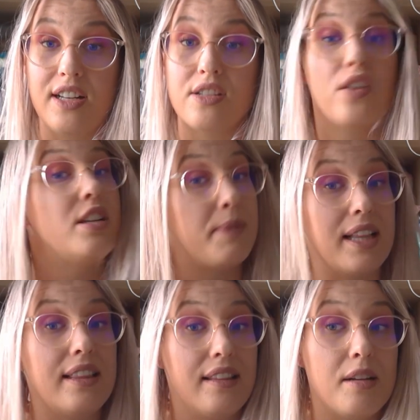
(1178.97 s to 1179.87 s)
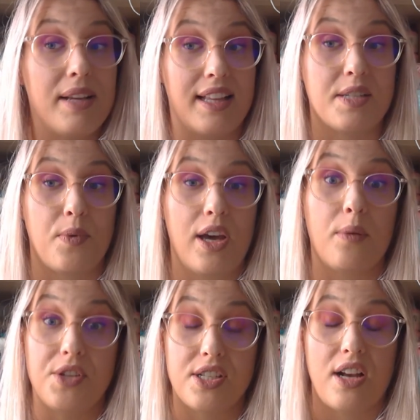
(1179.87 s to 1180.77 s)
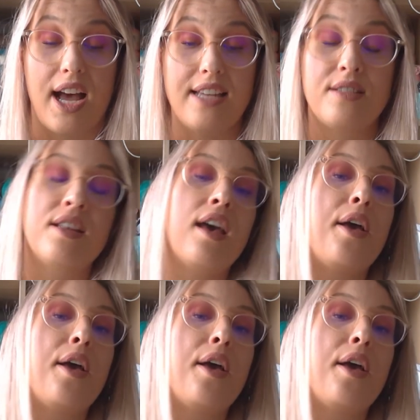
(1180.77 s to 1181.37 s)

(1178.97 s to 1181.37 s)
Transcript: It's going to be a little bit less work, which is nice,